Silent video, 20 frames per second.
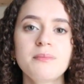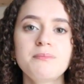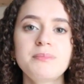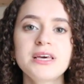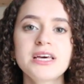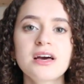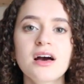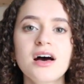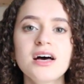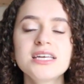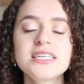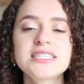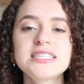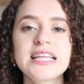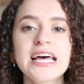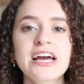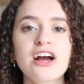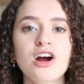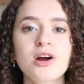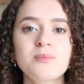because
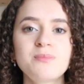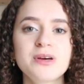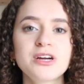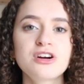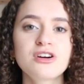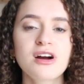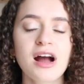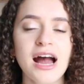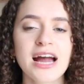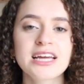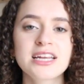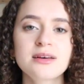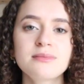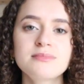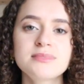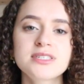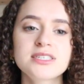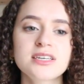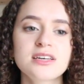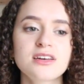they are bigger
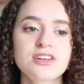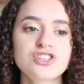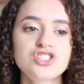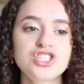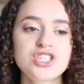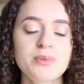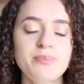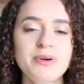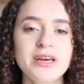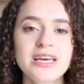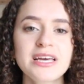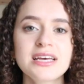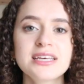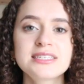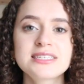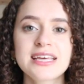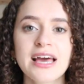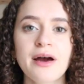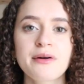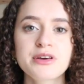items, shipping
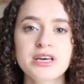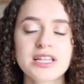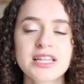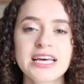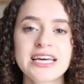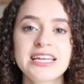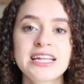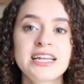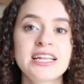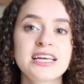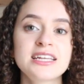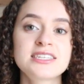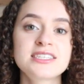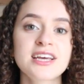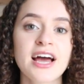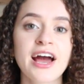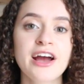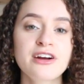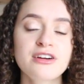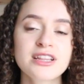is calculated
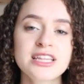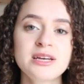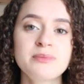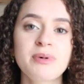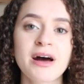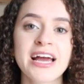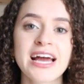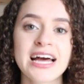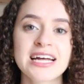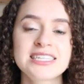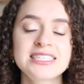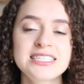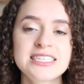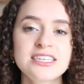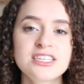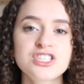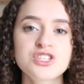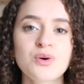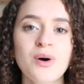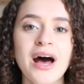entirely by
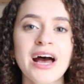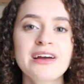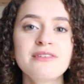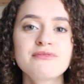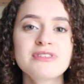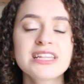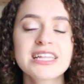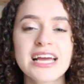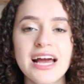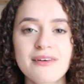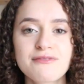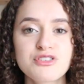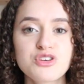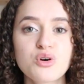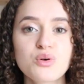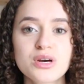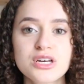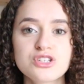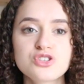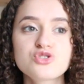Etsy, so I really have
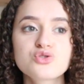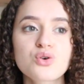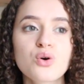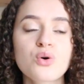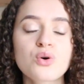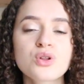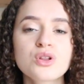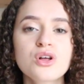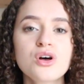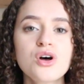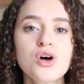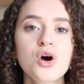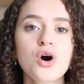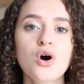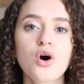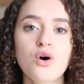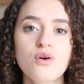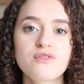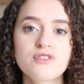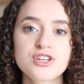no control
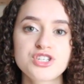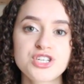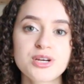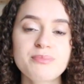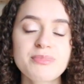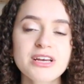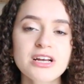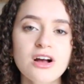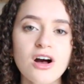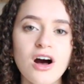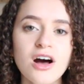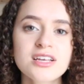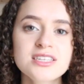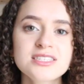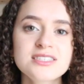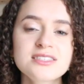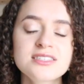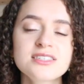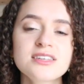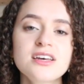over shipping
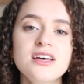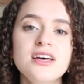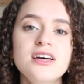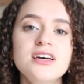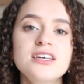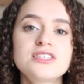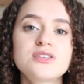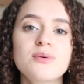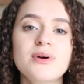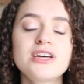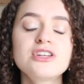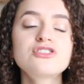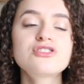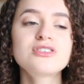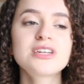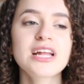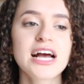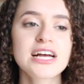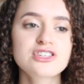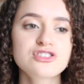costs. So
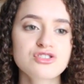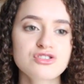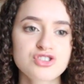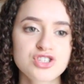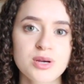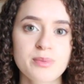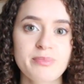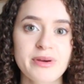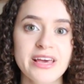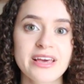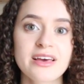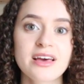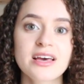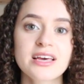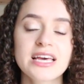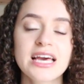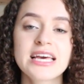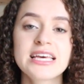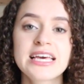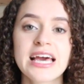international shipping
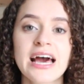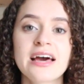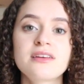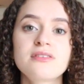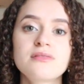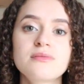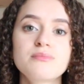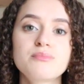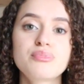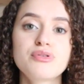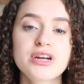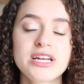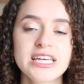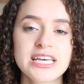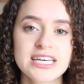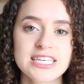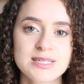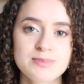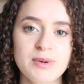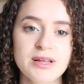can get pretty
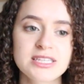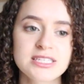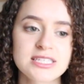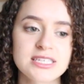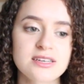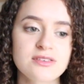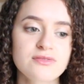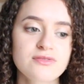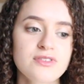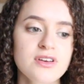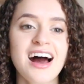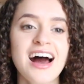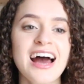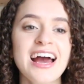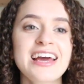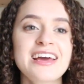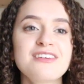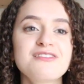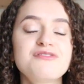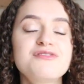expensive.
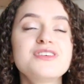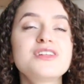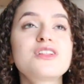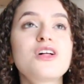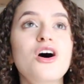I feel